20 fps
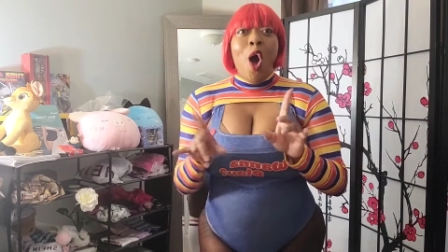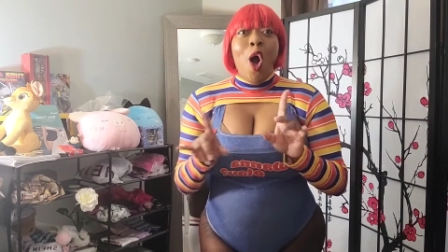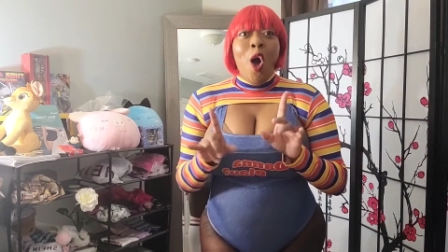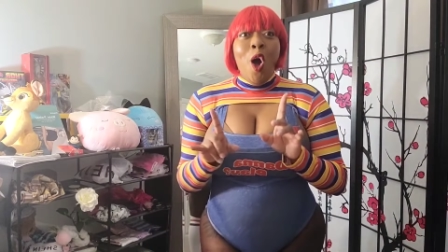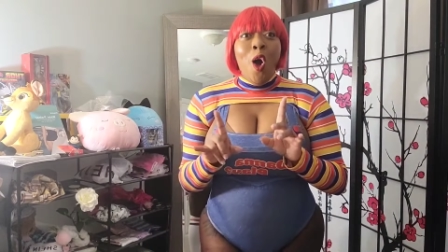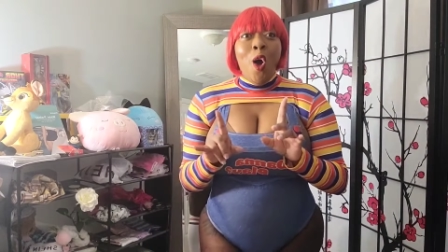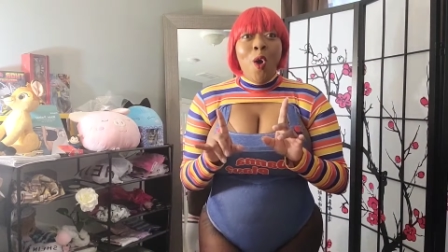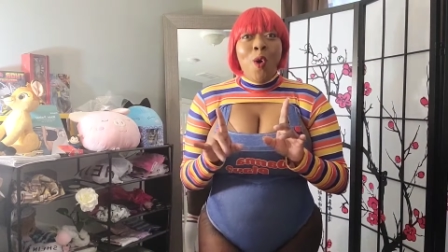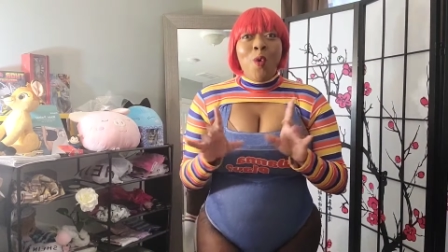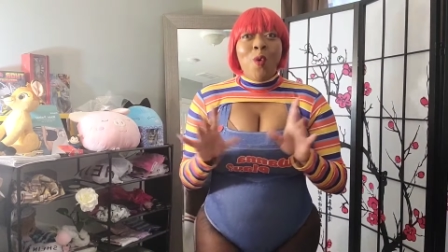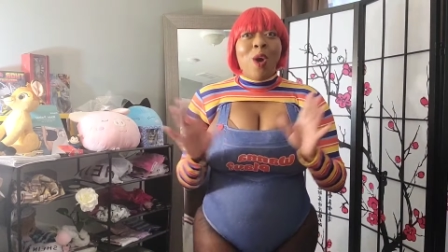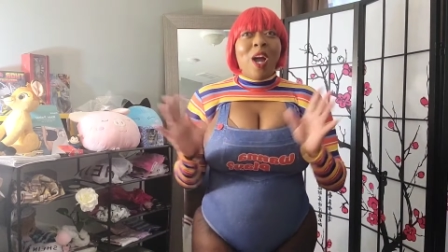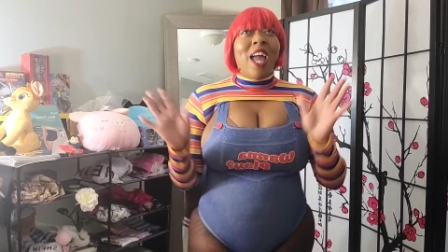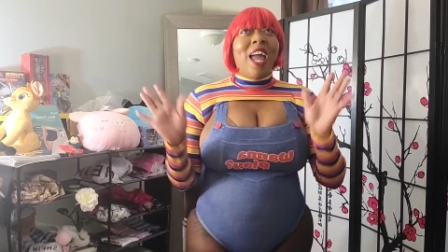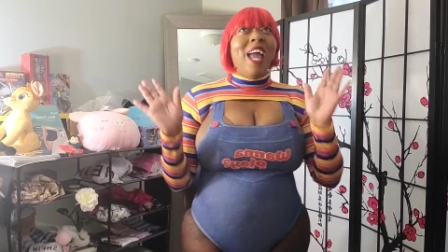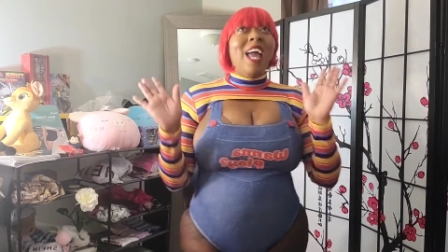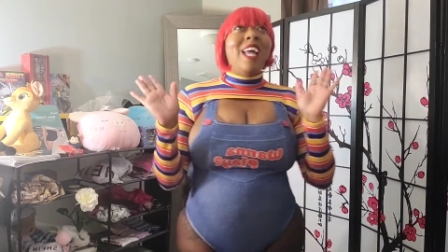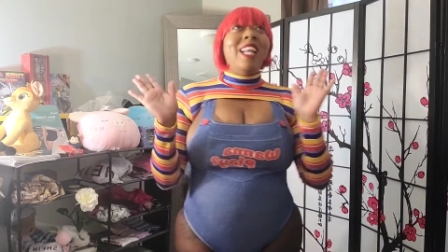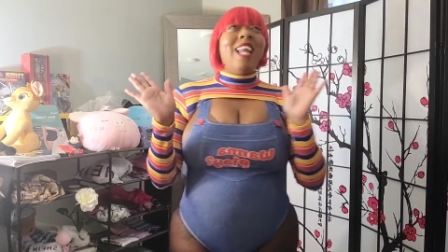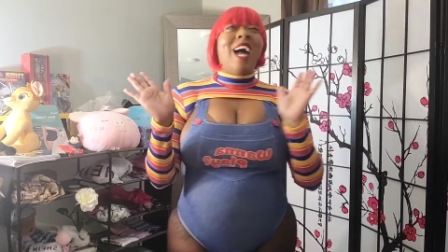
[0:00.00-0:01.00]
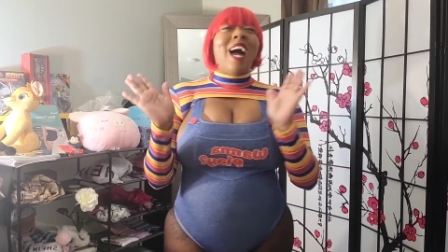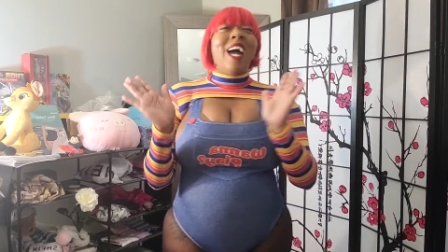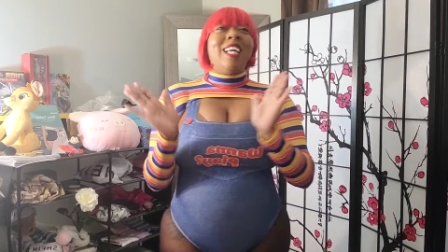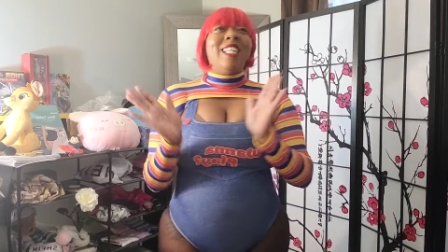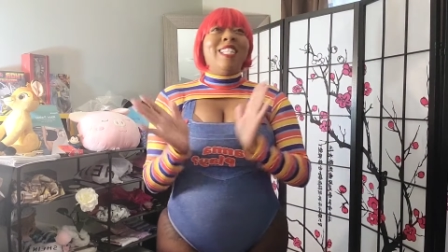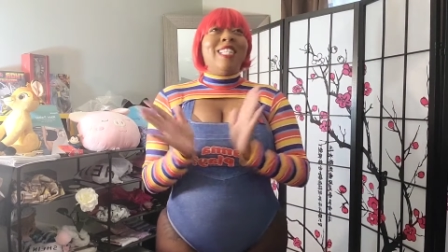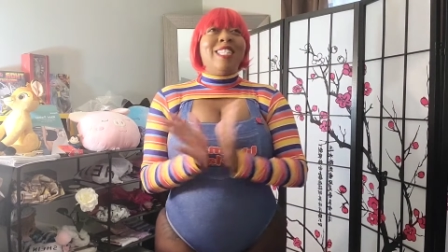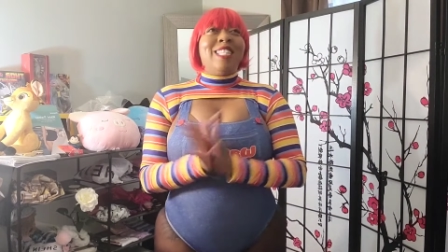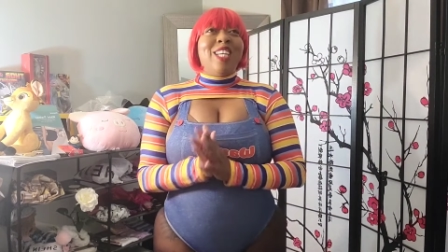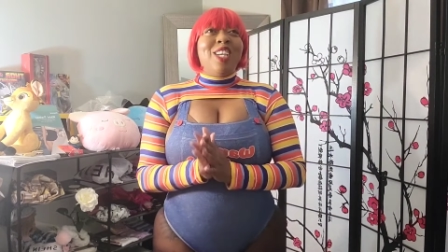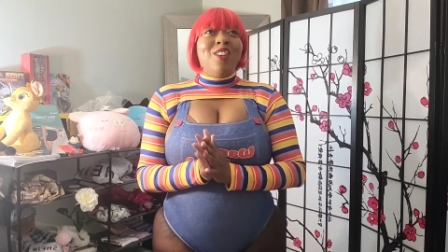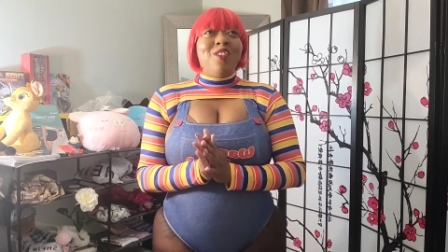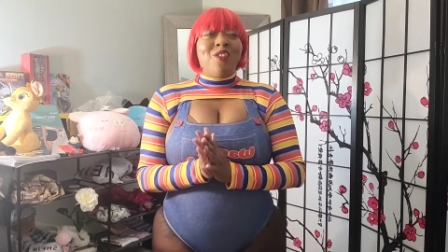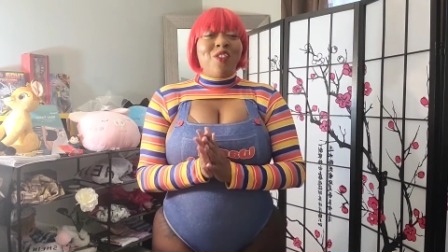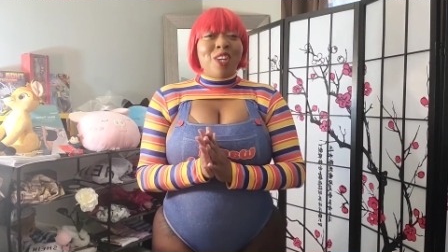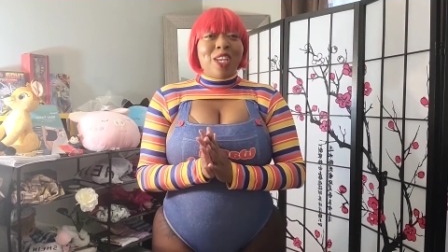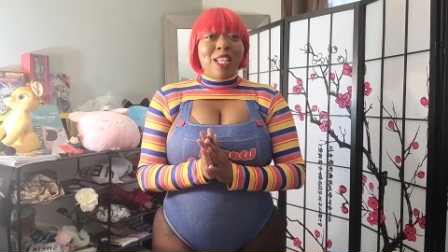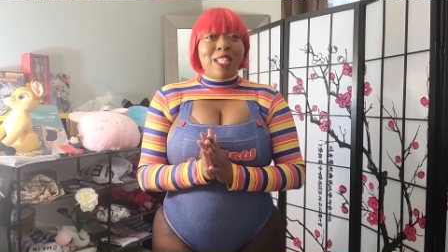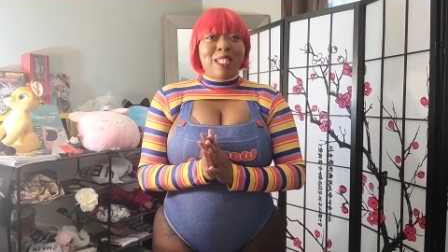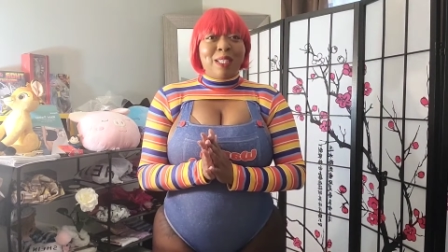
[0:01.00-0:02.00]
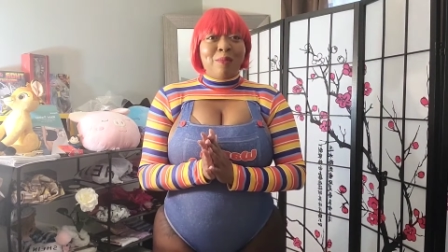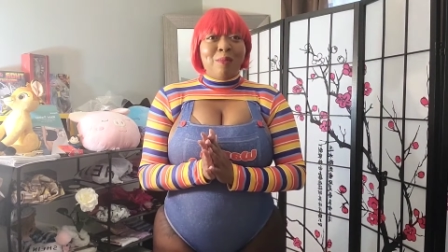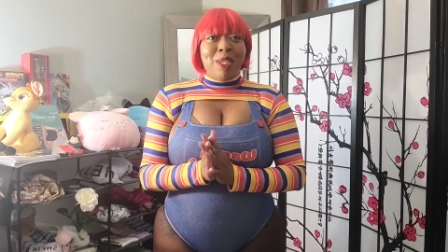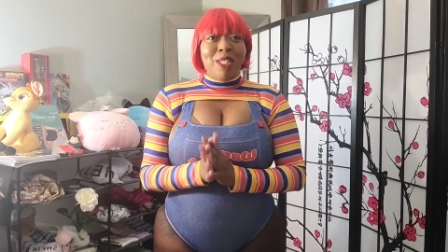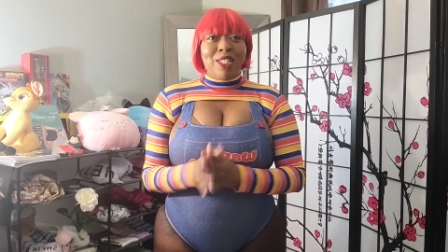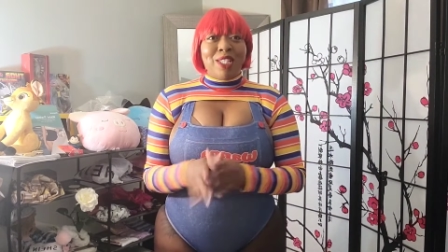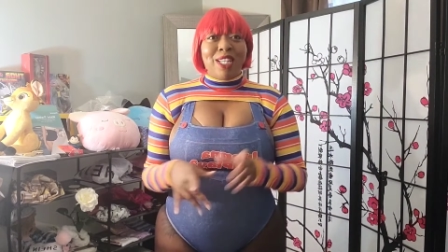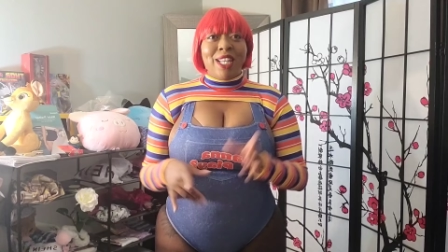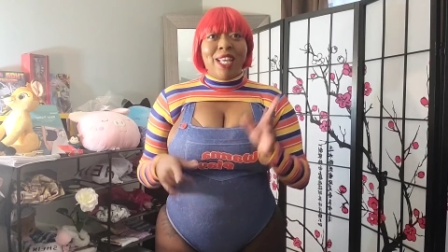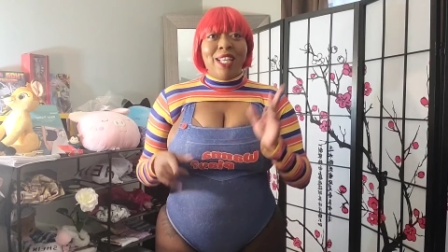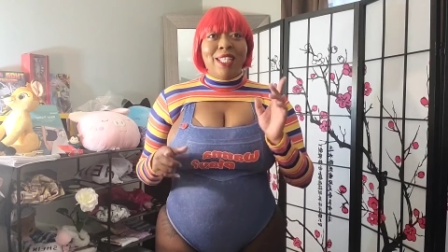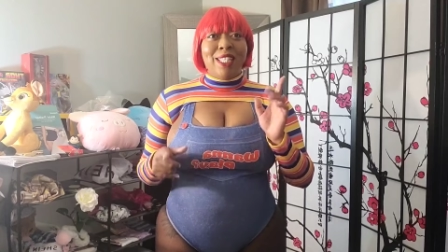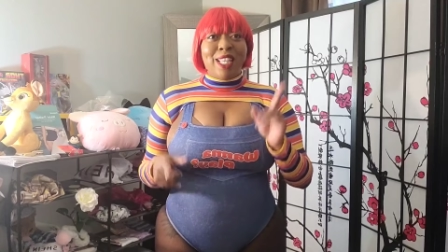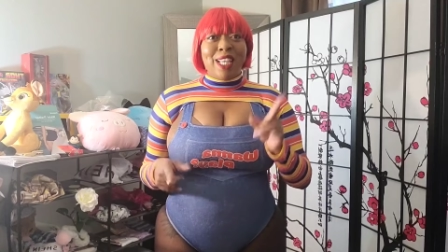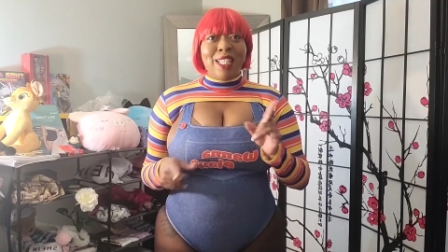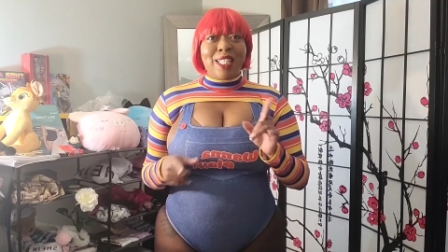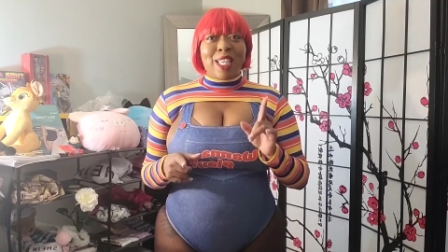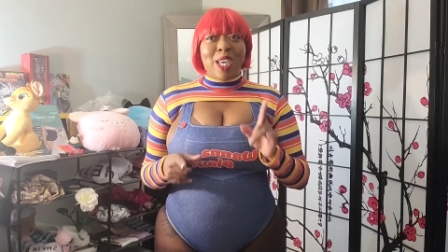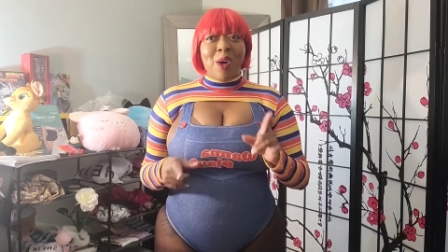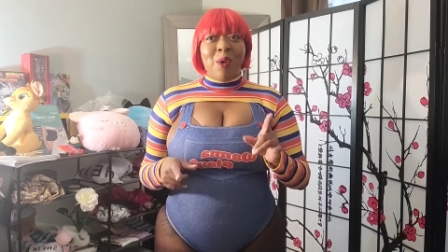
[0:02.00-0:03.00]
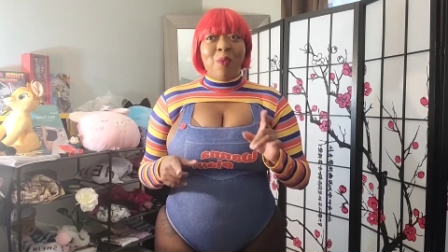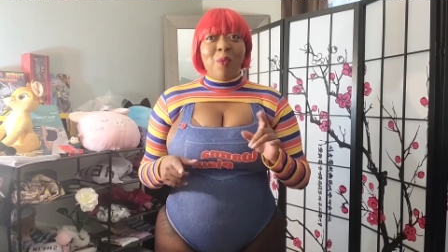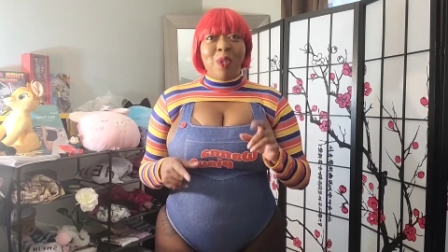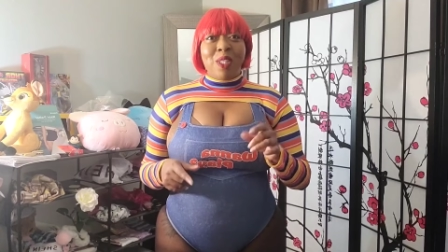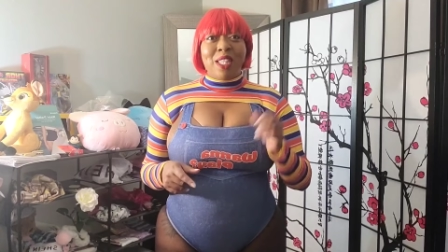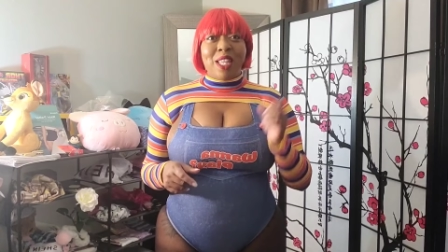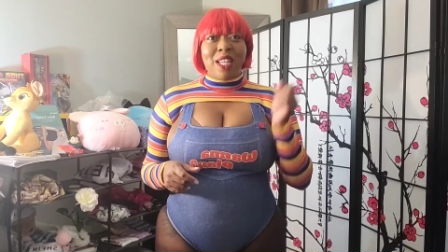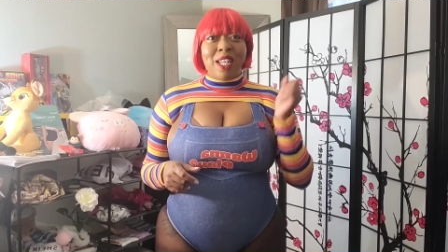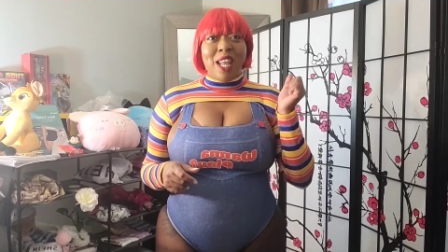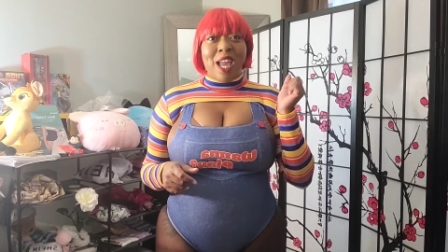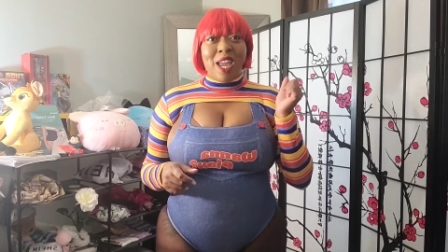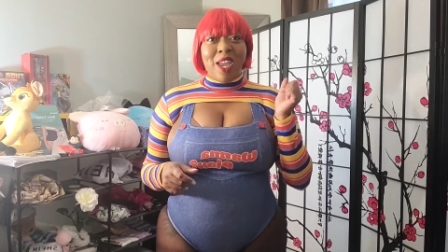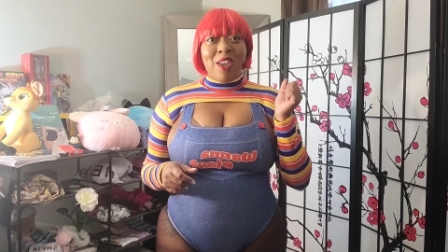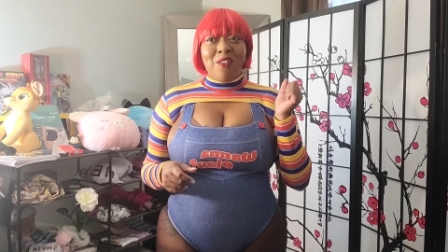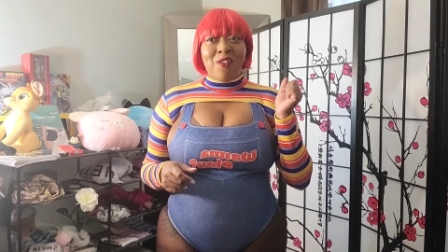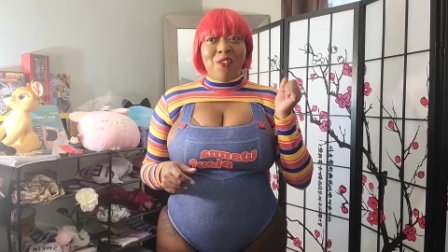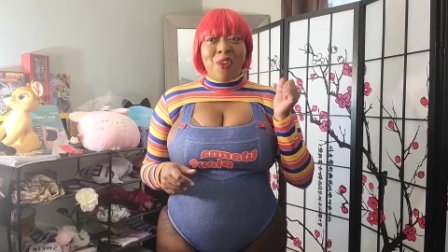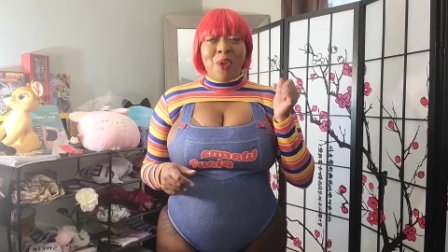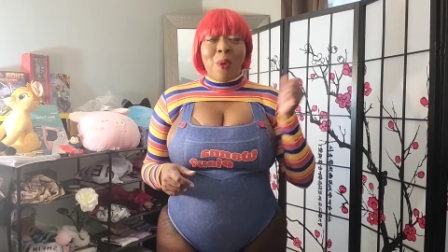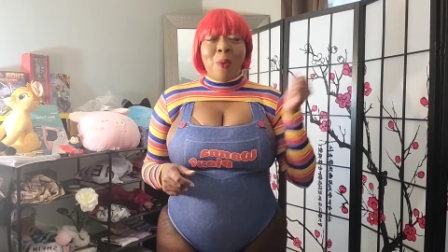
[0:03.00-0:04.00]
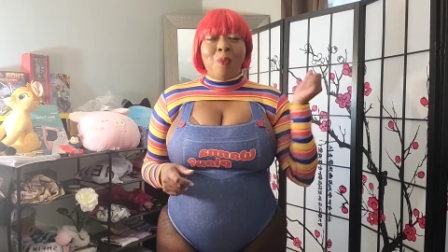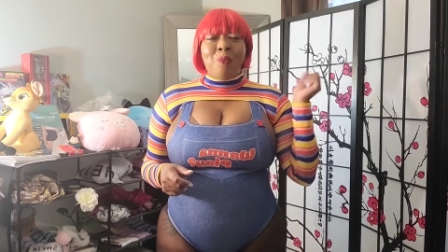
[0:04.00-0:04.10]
Oh, and I did forget to mention, it does come with the knife.